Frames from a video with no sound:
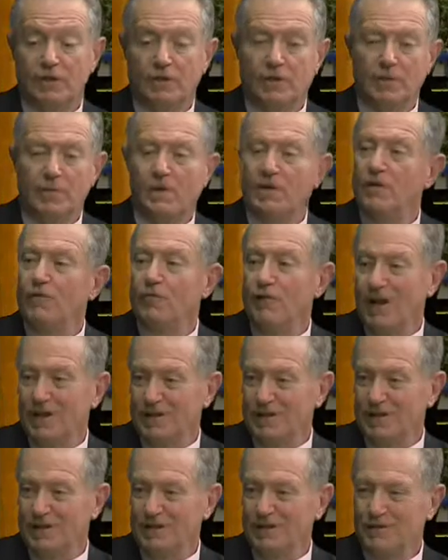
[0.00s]
they've been
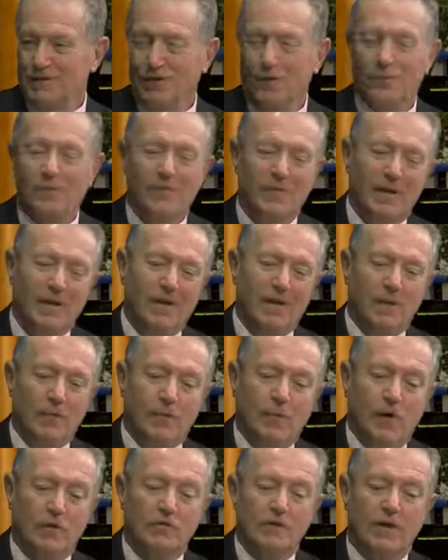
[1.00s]
arrested, so
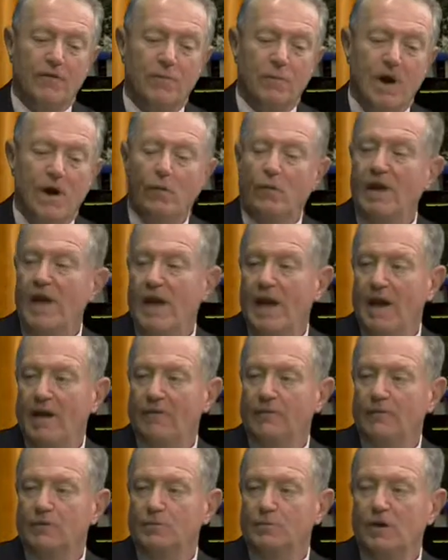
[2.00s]
most everybody we
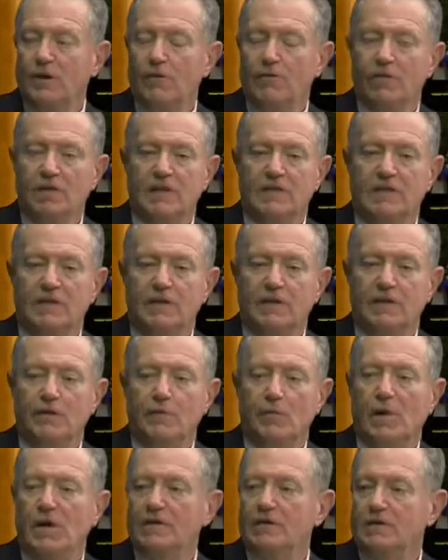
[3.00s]
have has been arrested either
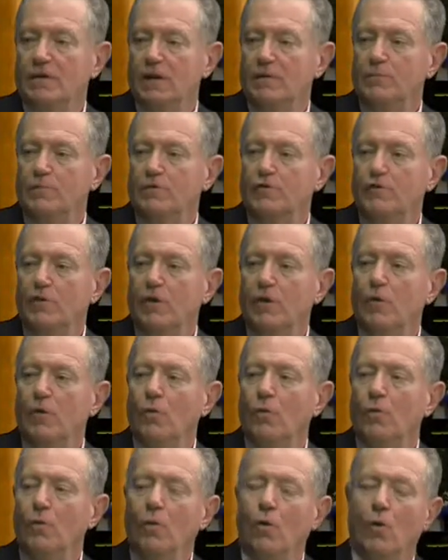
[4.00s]
by State
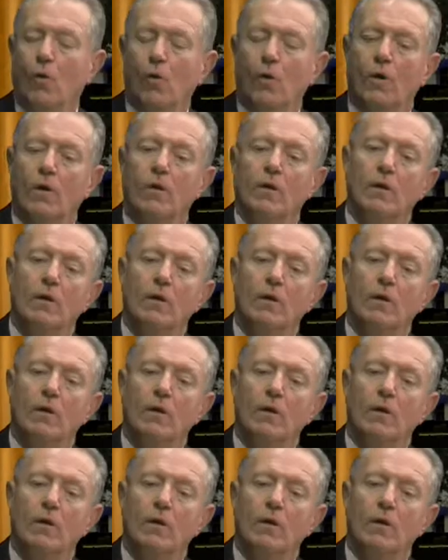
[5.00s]
Patrol or